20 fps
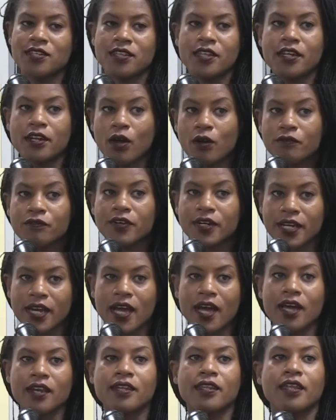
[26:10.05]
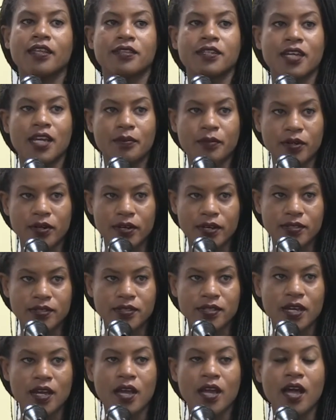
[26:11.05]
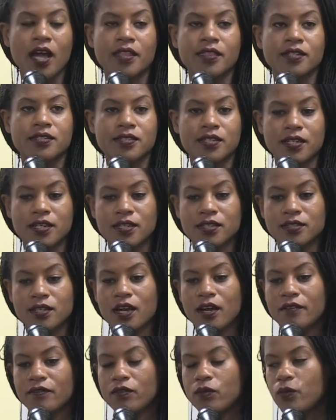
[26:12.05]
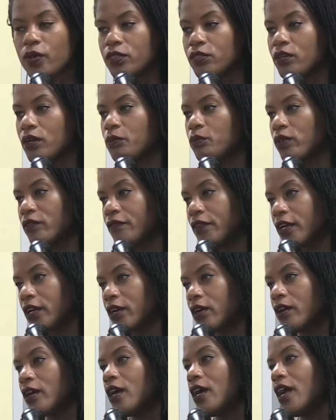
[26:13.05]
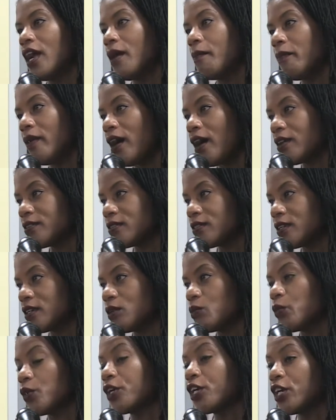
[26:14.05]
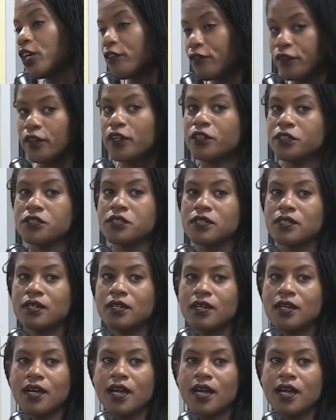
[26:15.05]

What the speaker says: so they don't forget that the neighborhoods and the cities of Winthrop, Revere, and Boston were here first,